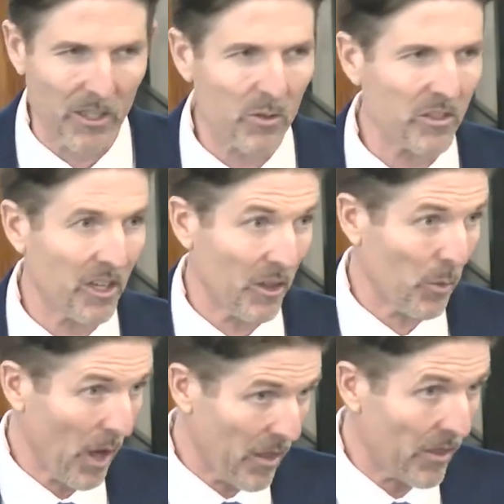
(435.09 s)
Interesting, the
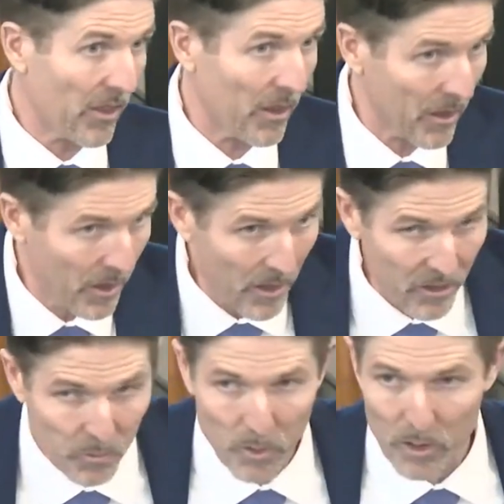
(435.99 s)
way that the
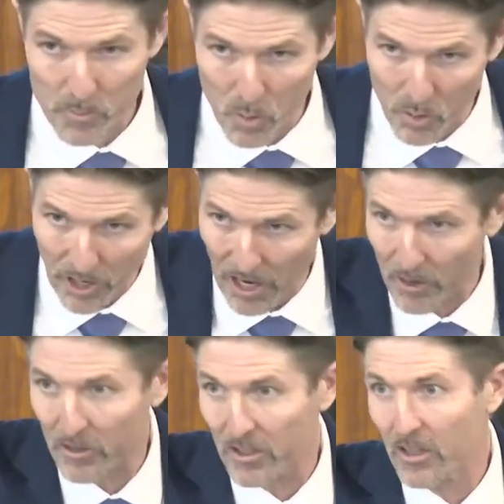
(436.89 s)
Spirit poured
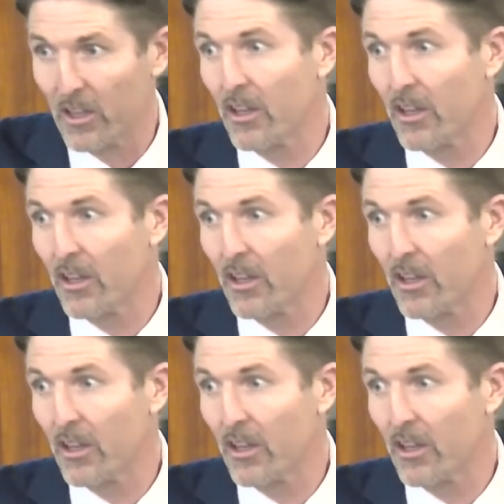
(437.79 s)
out,